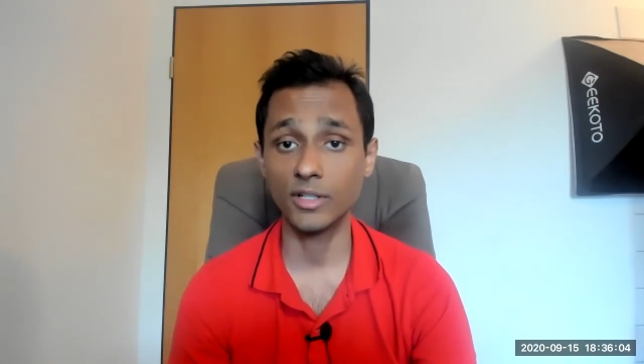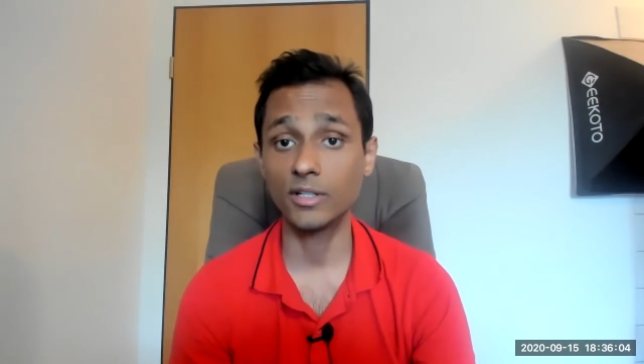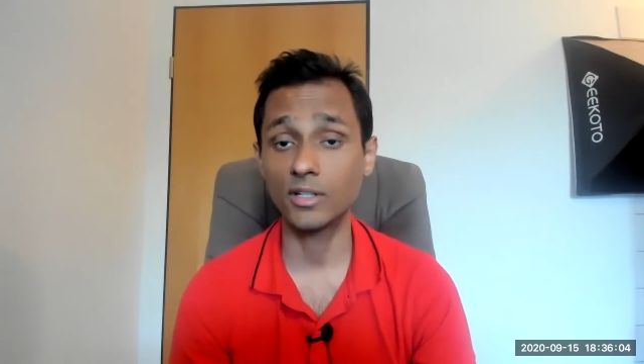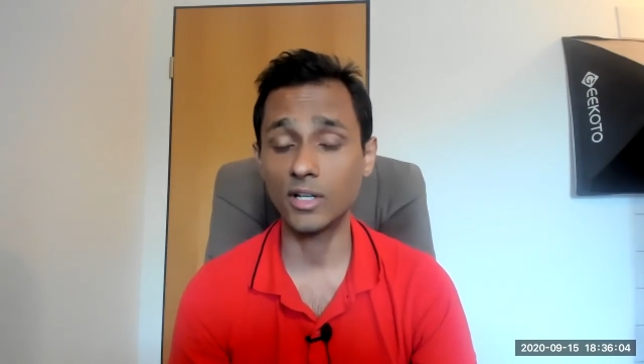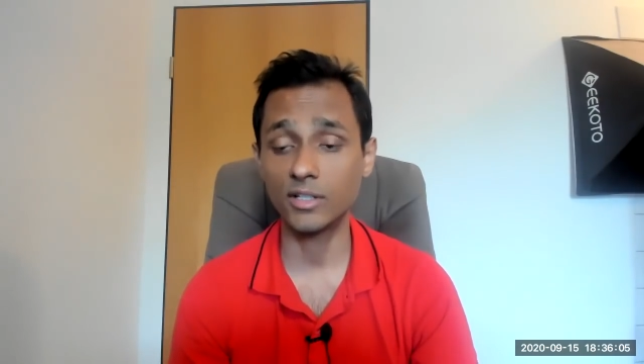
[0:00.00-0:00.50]

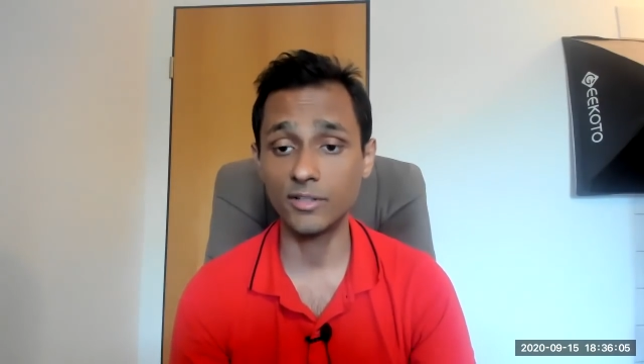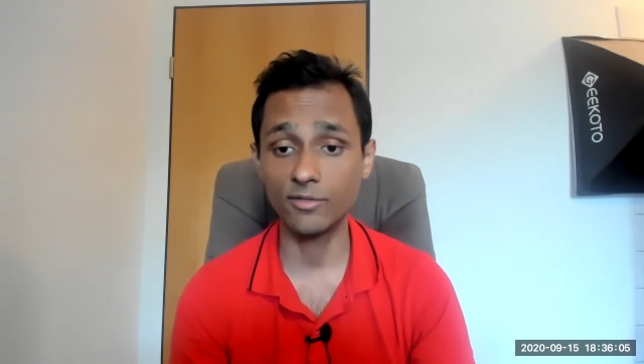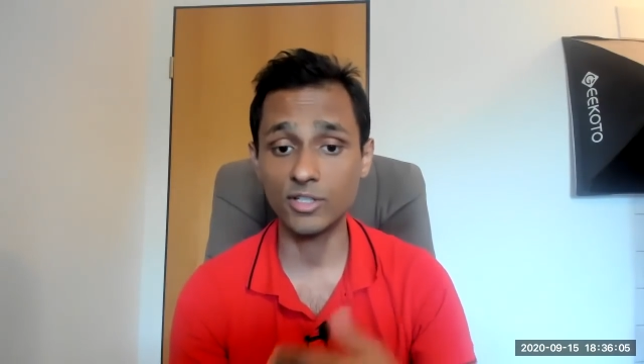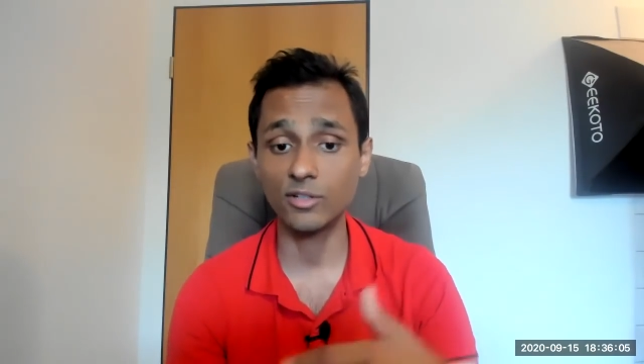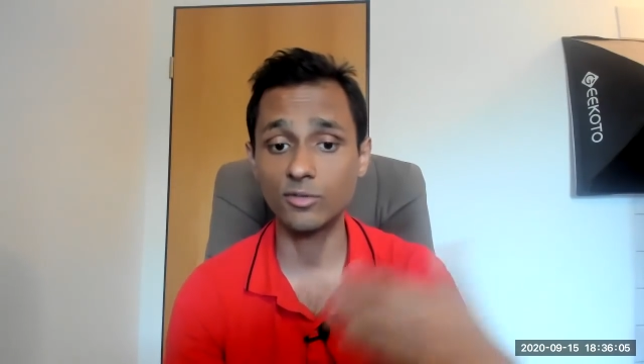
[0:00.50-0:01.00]
in
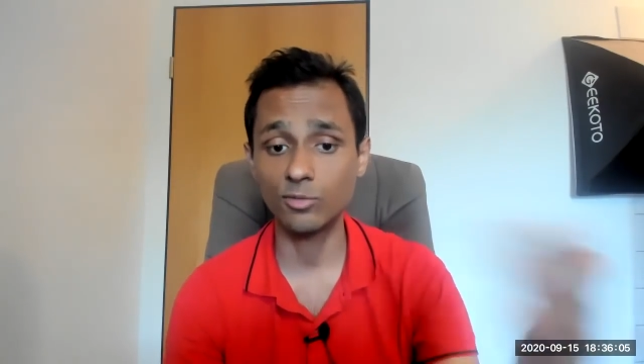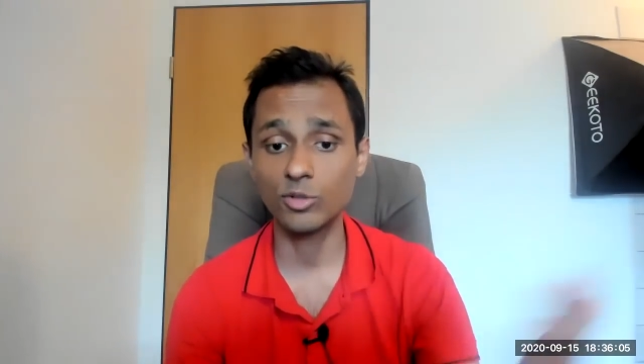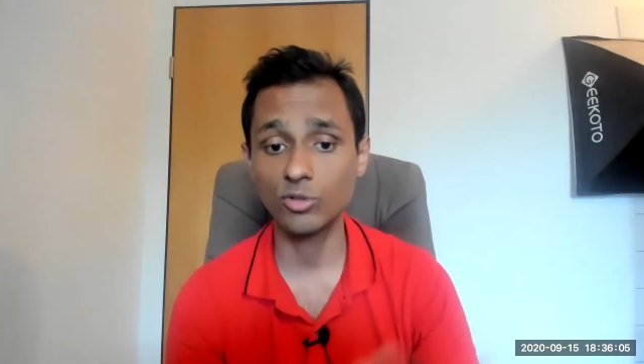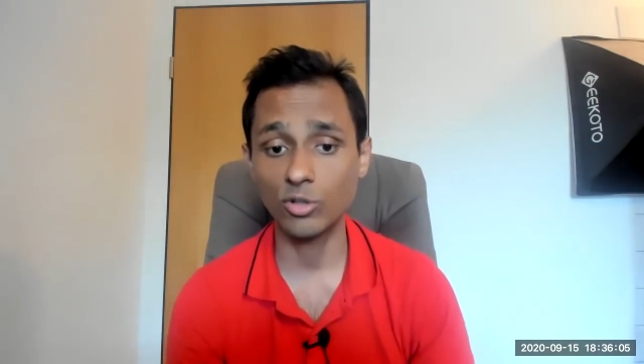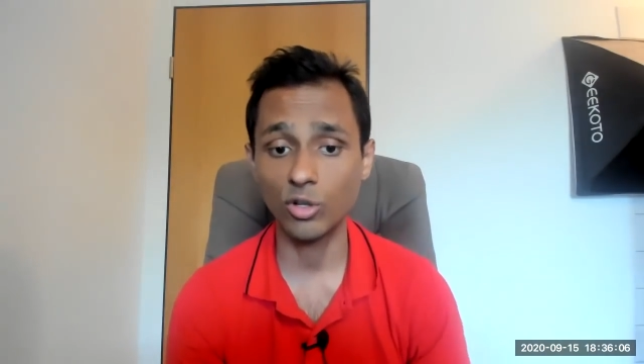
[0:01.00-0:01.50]
cultivation of
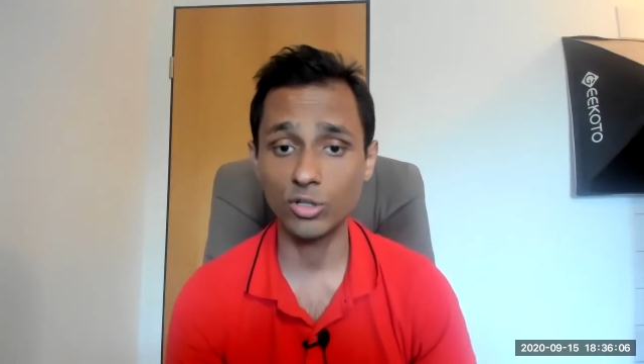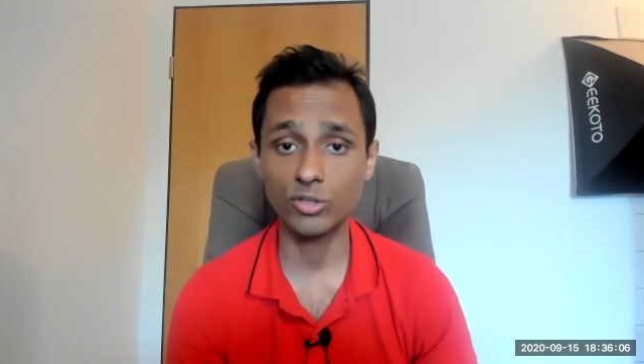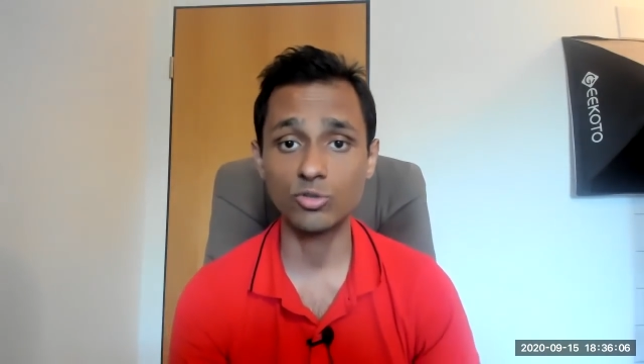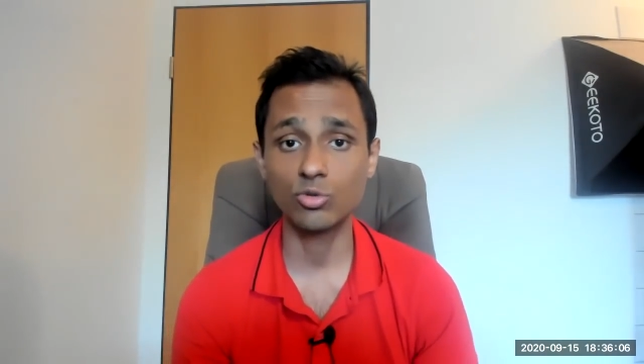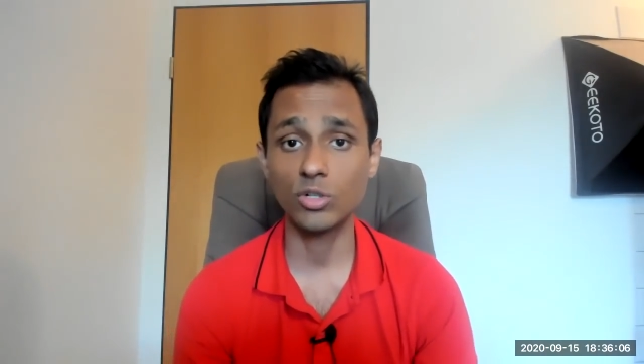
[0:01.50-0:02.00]
spiritual
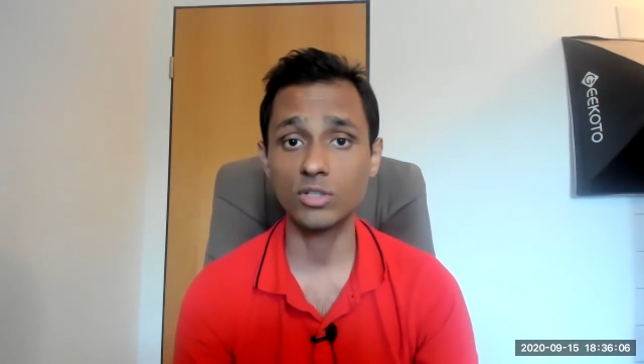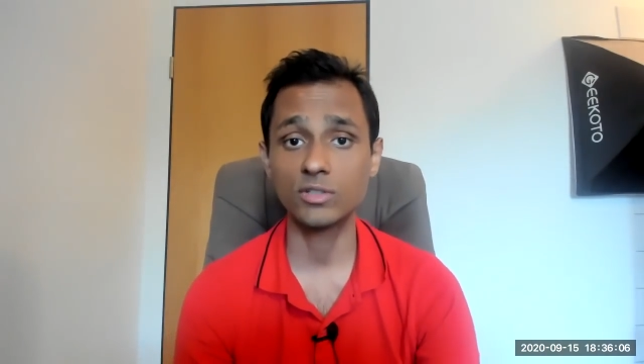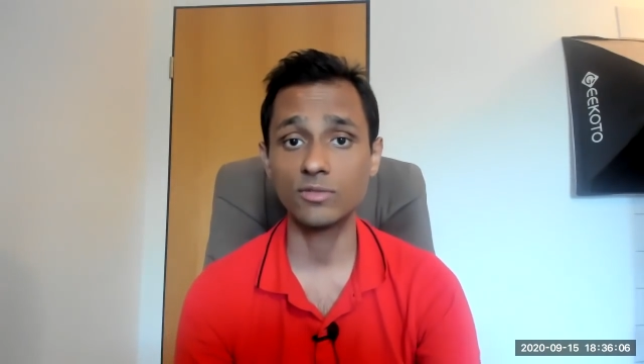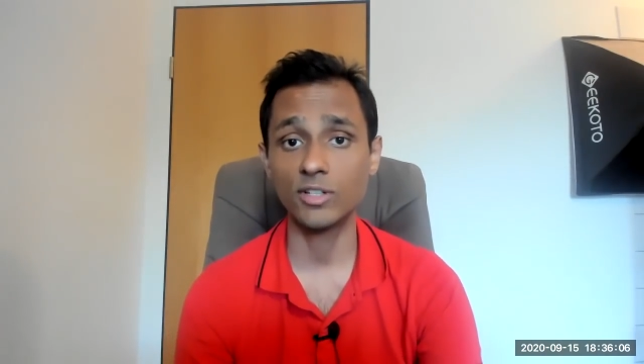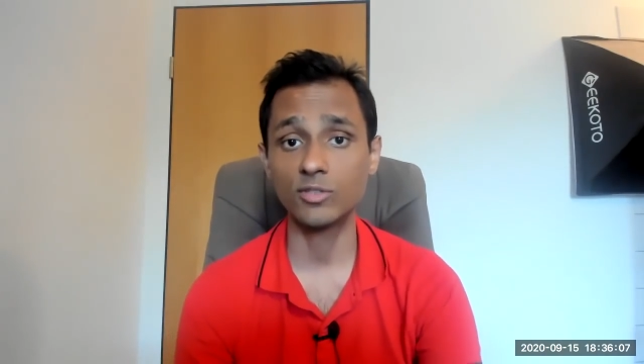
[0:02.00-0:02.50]
knowledge
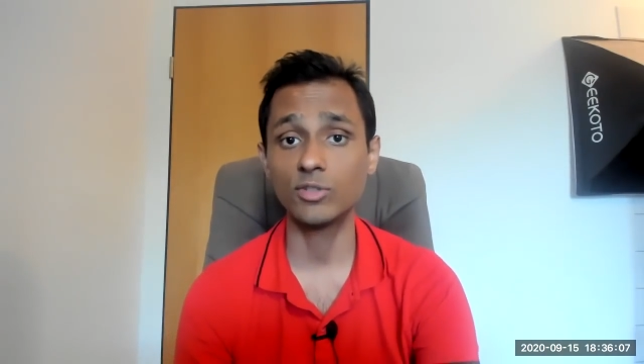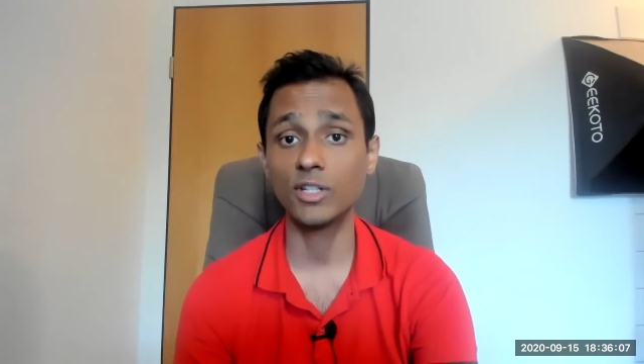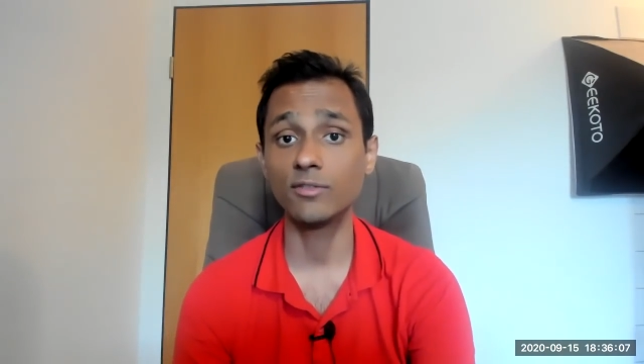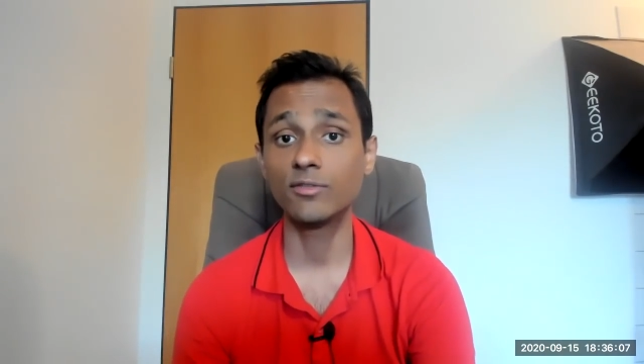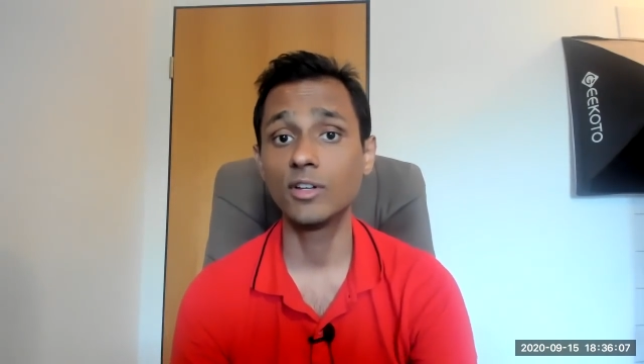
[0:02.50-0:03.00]
towards
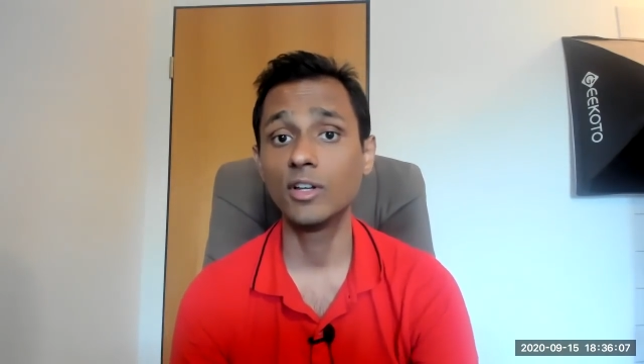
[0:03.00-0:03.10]
Vasudev,